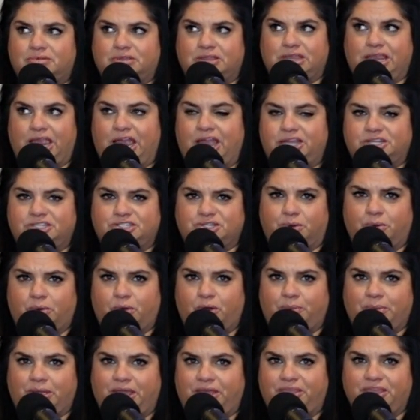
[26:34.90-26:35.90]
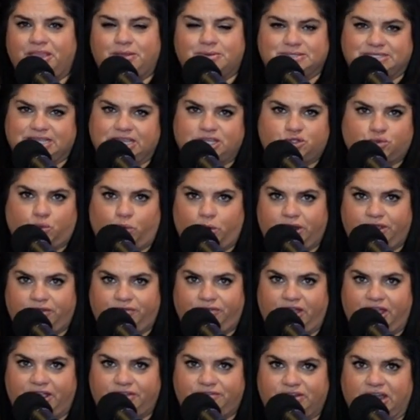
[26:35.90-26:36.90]
Yeah, don't quote me. I think it was like
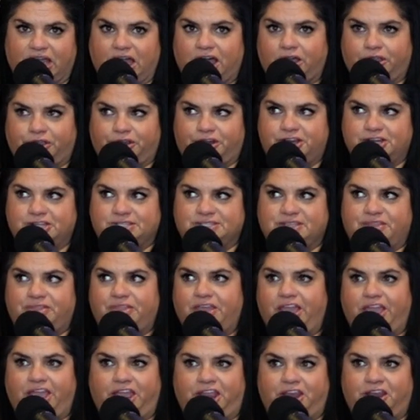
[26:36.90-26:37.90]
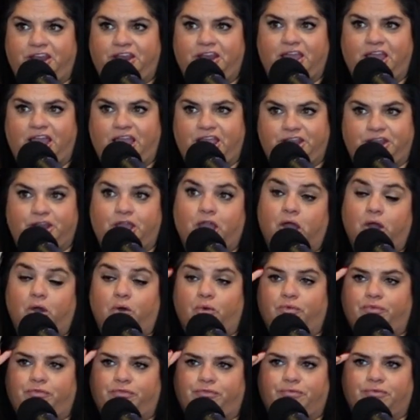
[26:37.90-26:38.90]
$25, and then I
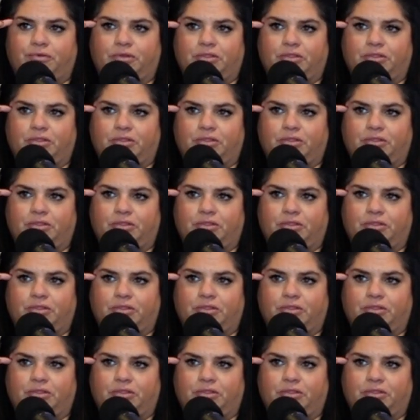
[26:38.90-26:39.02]
know